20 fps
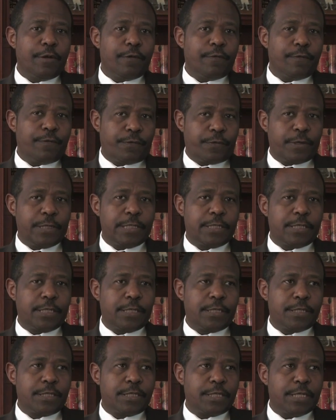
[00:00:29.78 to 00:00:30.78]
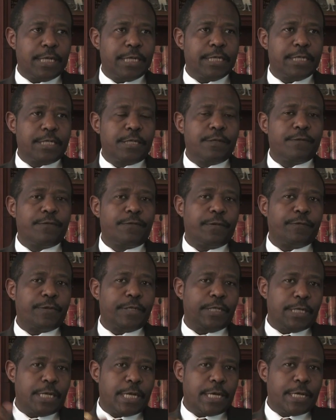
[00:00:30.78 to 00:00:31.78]
For instance, in
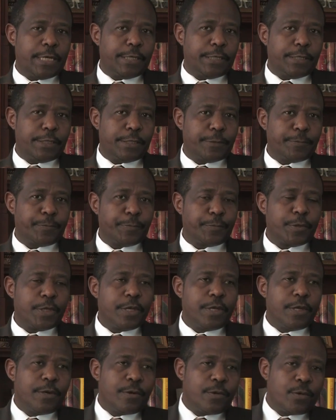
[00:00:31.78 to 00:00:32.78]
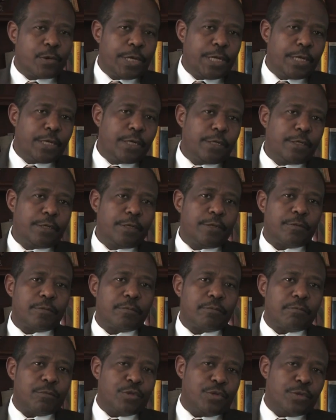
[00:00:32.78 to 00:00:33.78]
1959, when
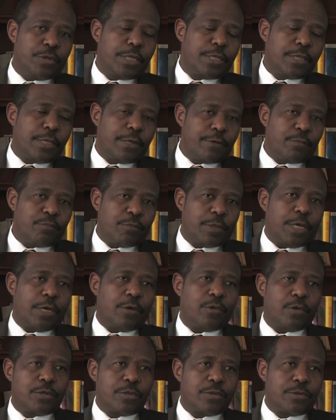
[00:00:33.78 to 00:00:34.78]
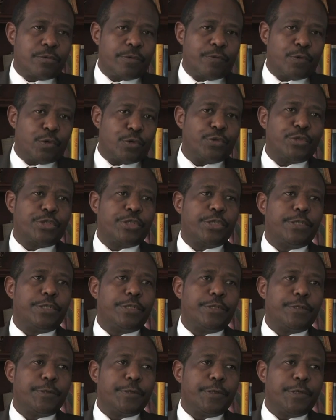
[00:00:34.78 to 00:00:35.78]
during the Hutu
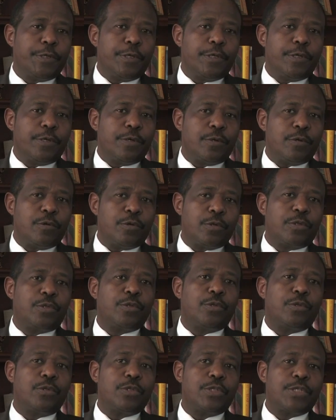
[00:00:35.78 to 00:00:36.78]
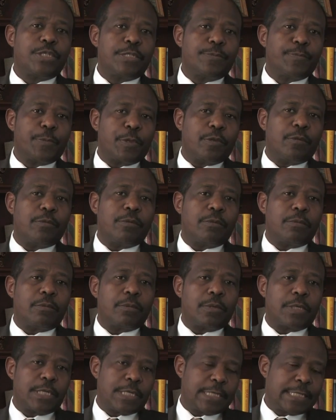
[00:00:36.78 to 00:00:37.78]
revolution, Hutus
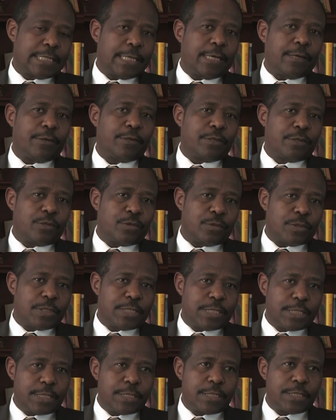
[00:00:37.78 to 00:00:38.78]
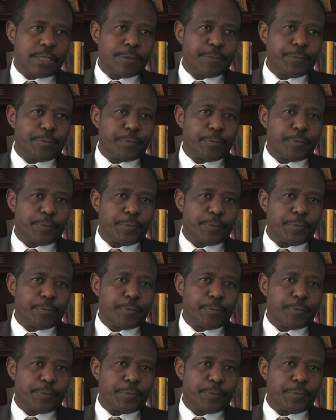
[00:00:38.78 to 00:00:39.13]
kicked out Tutsis,